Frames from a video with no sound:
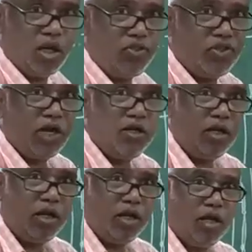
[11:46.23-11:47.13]
Then
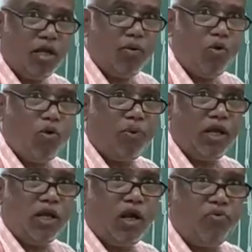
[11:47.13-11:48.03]

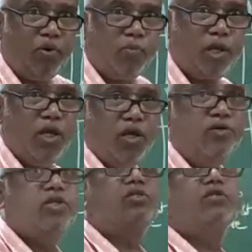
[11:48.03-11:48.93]
opening of milk.
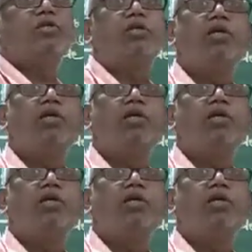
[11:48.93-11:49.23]
This is the